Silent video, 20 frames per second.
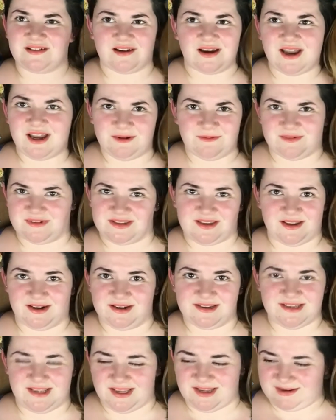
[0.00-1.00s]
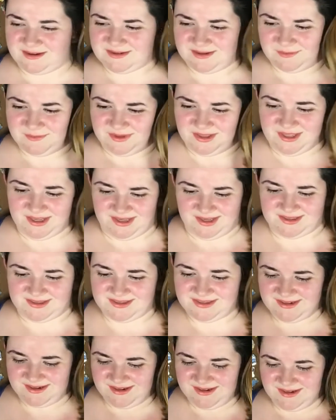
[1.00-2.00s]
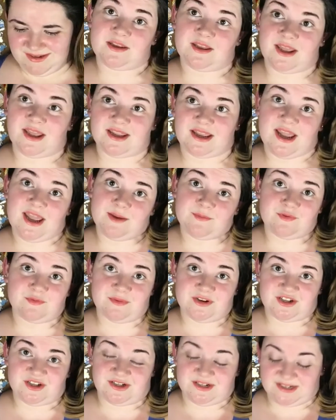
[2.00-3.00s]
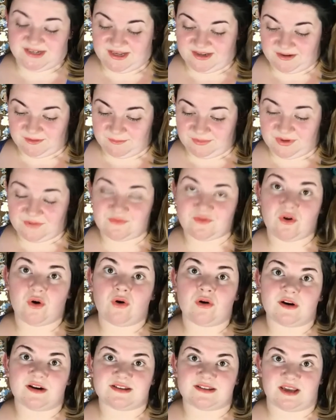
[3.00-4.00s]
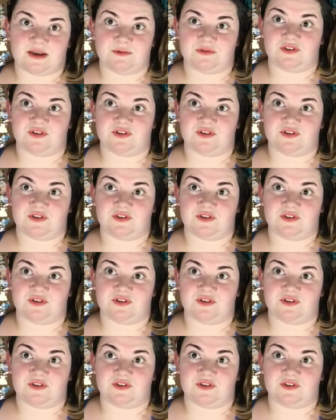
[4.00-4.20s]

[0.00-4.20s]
I was gonna take some of these. Like, I had permission to take them, but of course I was